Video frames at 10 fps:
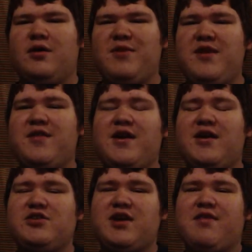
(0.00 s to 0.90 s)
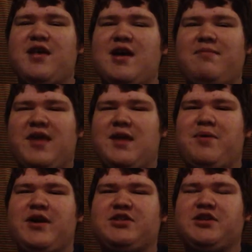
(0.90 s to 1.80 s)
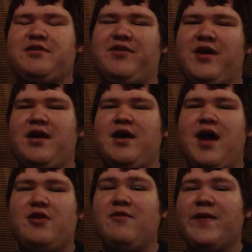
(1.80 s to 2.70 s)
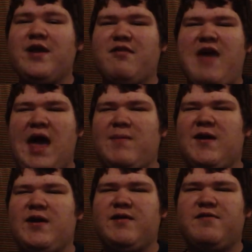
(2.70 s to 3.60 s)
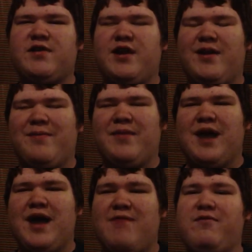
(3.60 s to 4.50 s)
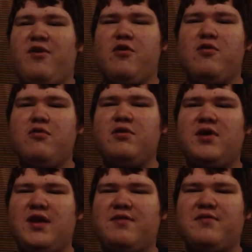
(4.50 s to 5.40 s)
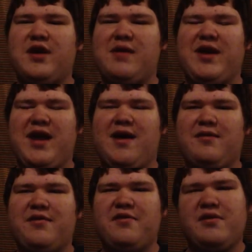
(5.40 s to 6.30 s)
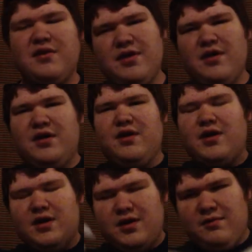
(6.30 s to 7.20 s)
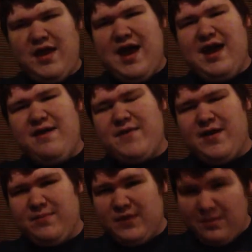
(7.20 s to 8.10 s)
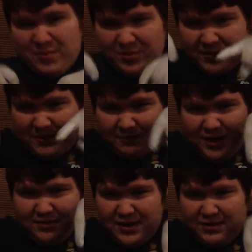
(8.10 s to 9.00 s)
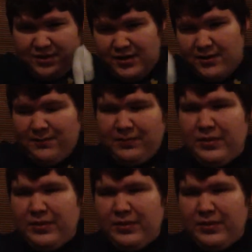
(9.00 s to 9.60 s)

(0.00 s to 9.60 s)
Be there, dress up, take pictures, and don't forget to tag me on Instagram. I have two Instagram accounts. We have, uh, I'm going to put them right down here,